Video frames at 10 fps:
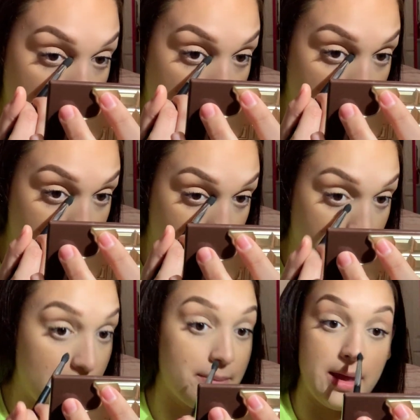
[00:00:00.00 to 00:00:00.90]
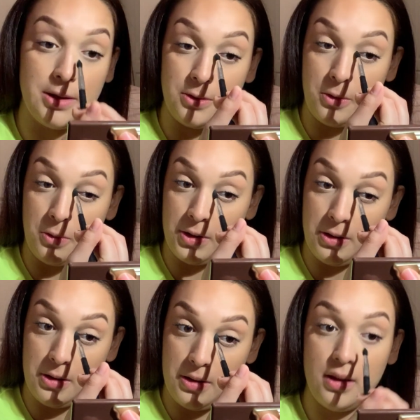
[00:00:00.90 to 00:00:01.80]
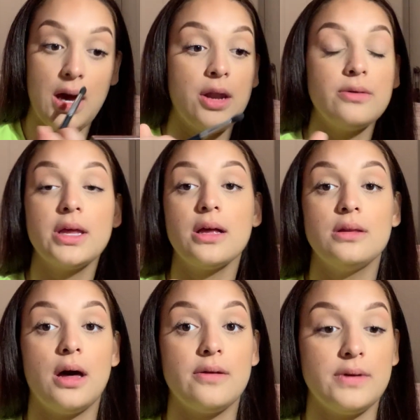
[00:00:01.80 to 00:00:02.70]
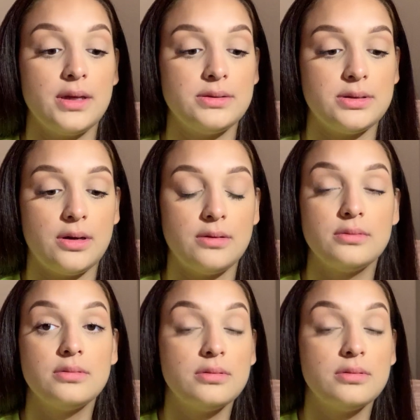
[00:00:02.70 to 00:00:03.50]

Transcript: and put it in my inner corner. I don't like a lot of it, so